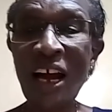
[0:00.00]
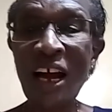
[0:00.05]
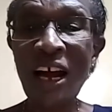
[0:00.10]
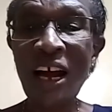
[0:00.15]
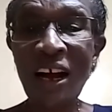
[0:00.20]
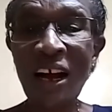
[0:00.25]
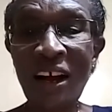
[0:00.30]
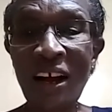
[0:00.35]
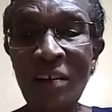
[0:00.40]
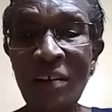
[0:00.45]

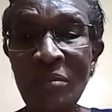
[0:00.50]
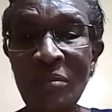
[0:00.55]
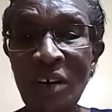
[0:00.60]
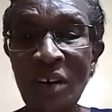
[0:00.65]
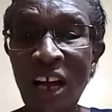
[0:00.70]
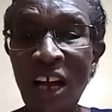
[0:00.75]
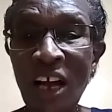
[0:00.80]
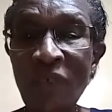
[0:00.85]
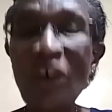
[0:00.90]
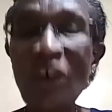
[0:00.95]

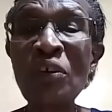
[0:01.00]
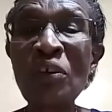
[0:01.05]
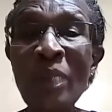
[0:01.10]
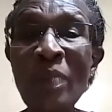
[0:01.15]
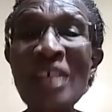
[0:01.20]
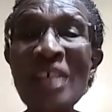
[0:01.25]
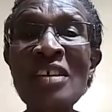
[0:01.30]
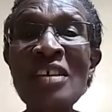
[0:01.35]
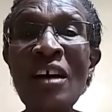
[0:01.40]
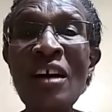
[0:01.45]
I found
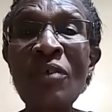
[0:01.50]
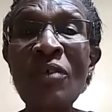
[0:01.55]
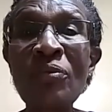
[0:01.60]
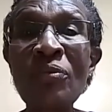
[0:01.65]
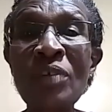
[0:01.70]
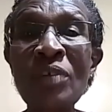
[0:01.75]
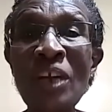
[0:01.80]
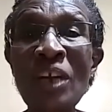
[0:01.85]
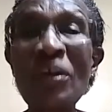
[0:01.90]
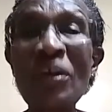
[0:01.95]
myself
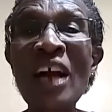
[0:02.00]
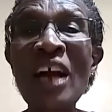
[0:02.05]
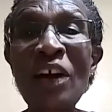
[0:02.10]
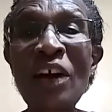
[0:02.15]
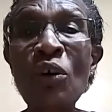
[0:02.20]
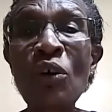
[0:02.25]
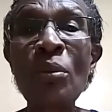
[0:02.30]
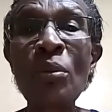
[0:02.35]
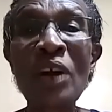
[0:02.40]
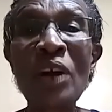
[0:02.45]
living a normal